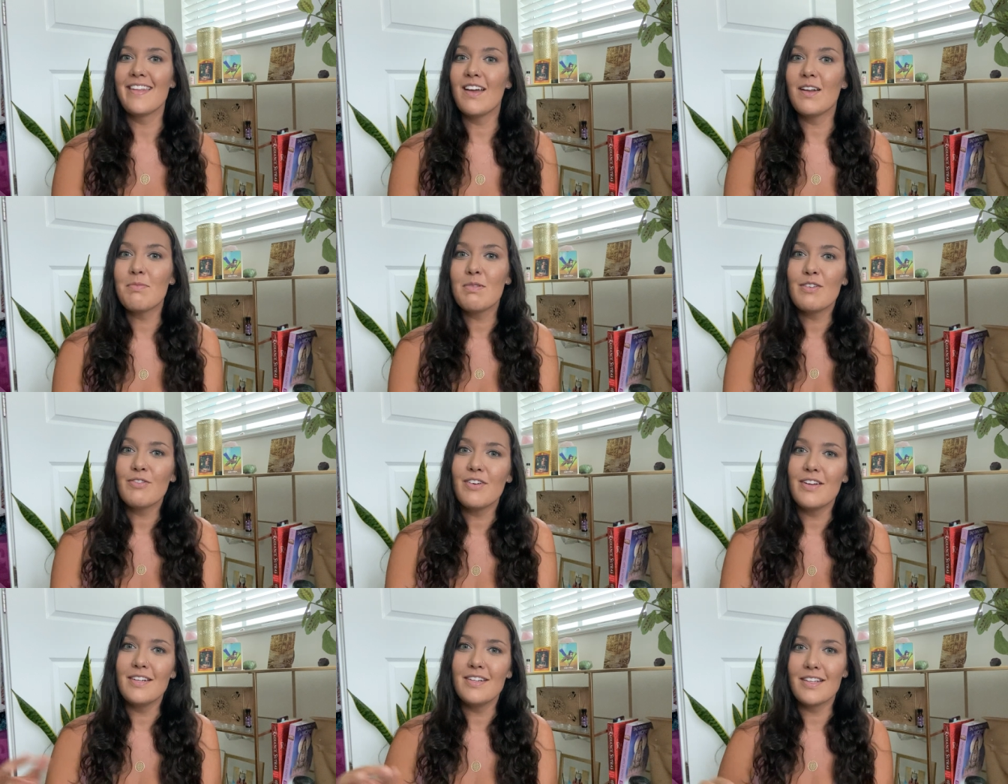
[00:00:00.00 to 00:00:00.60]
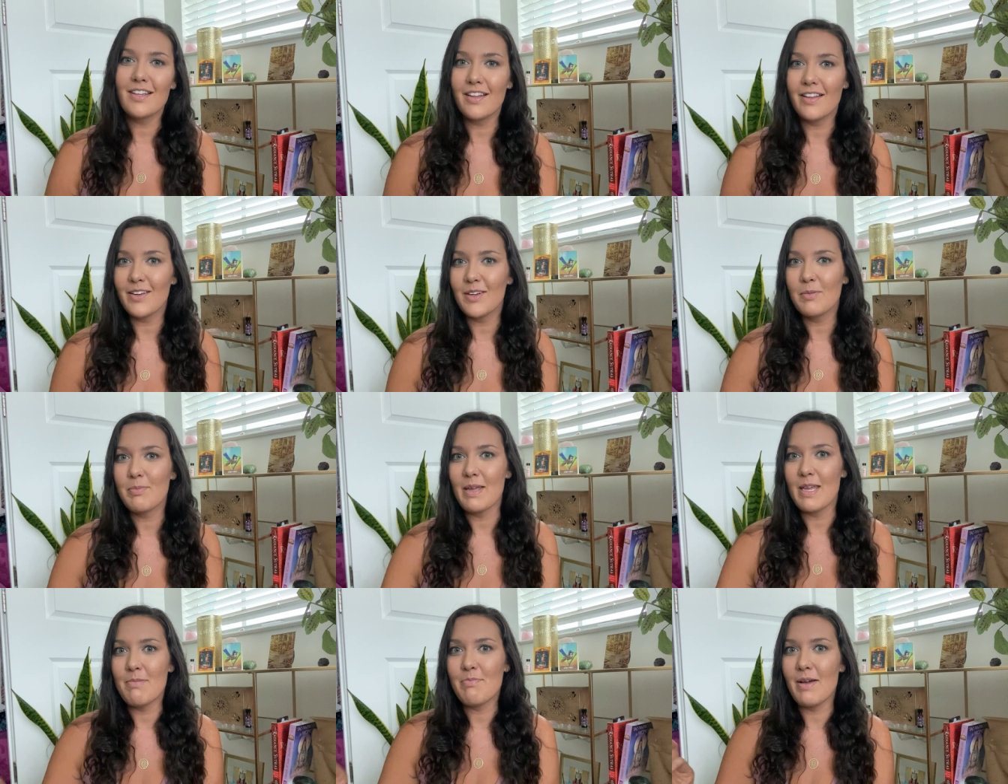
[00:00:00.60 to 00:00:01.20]
that would be fun to get a
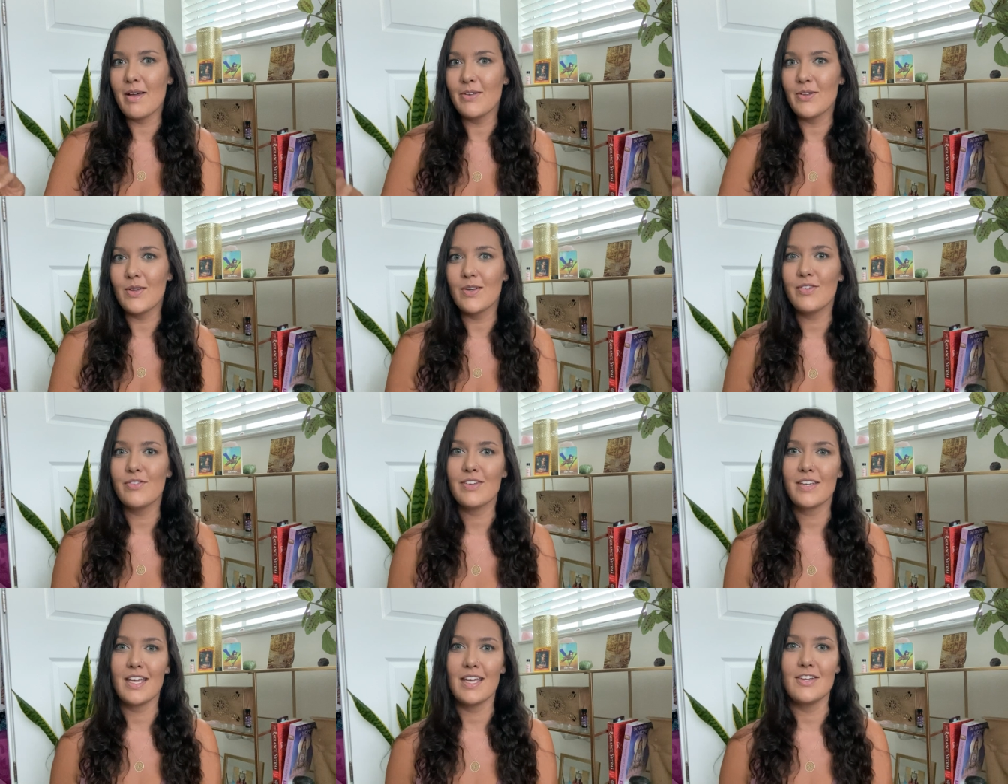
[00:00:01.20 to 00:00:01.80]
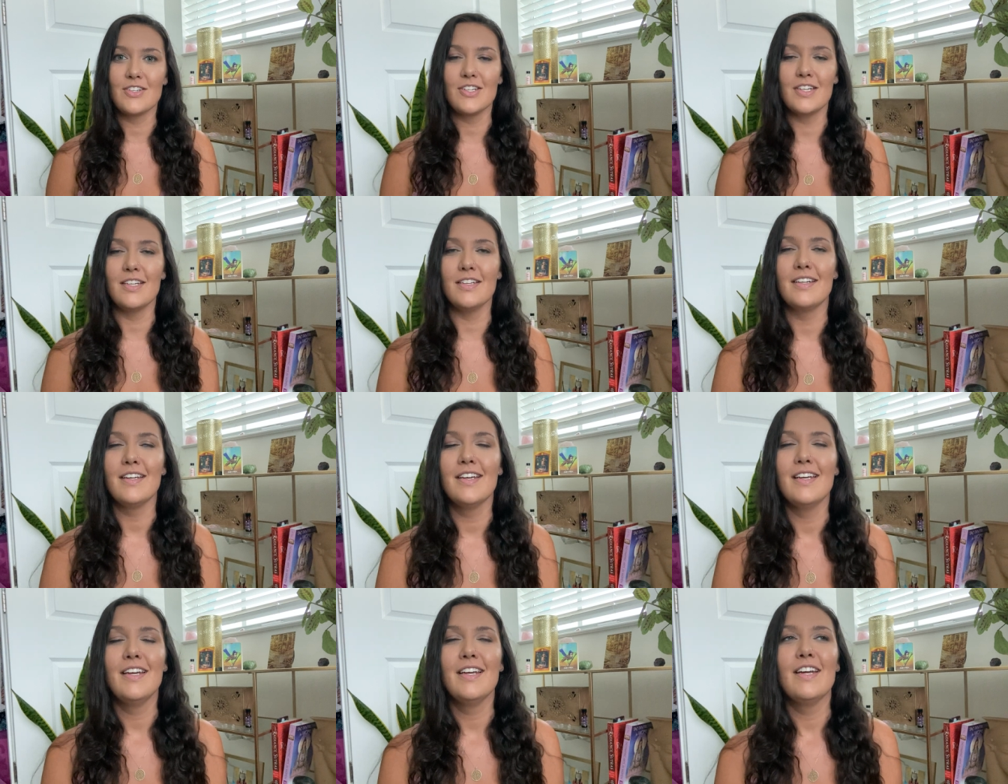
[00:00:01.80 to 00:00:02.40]
little PayPal notification
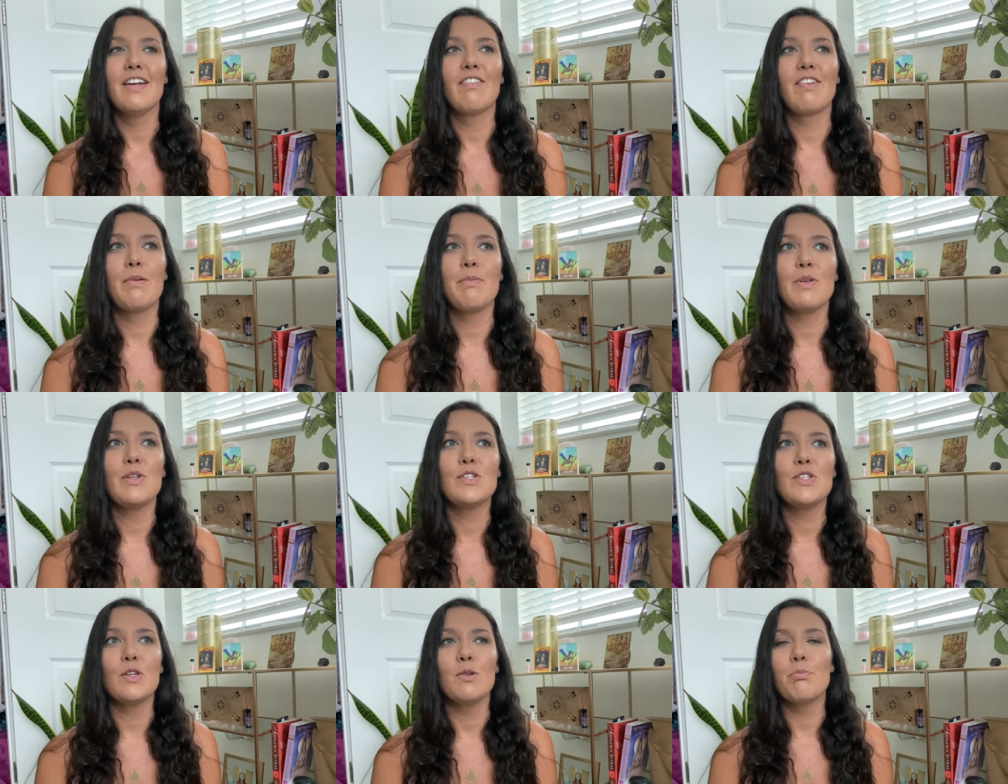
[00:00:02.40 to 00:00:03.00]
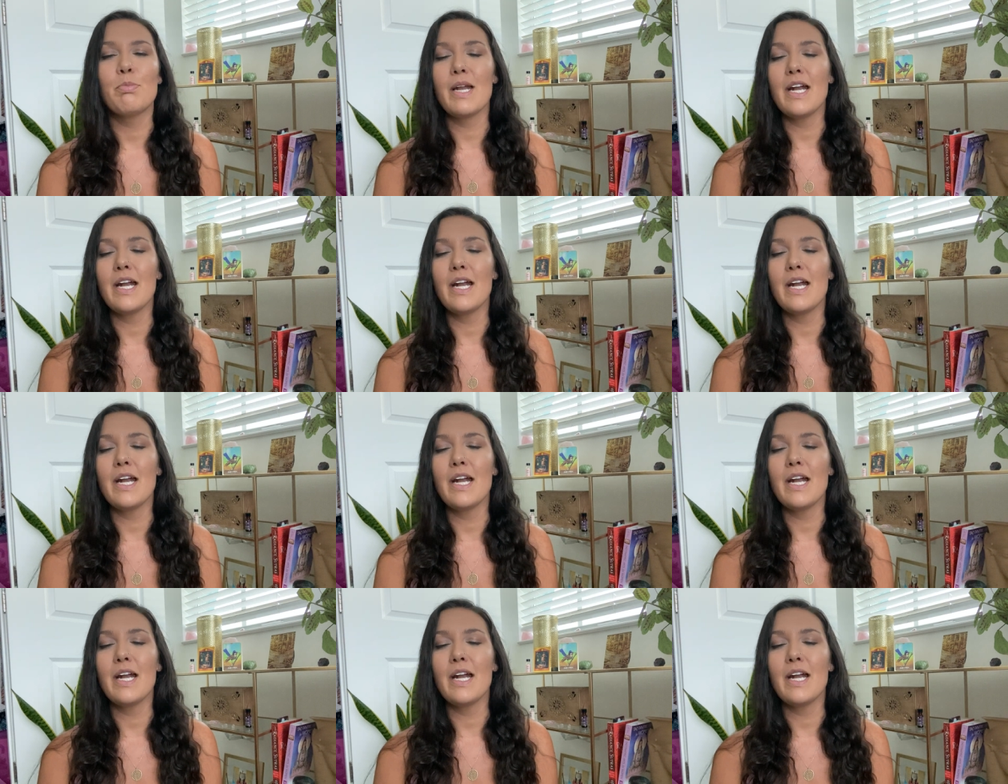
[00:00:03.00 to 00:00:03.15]
from YouTube.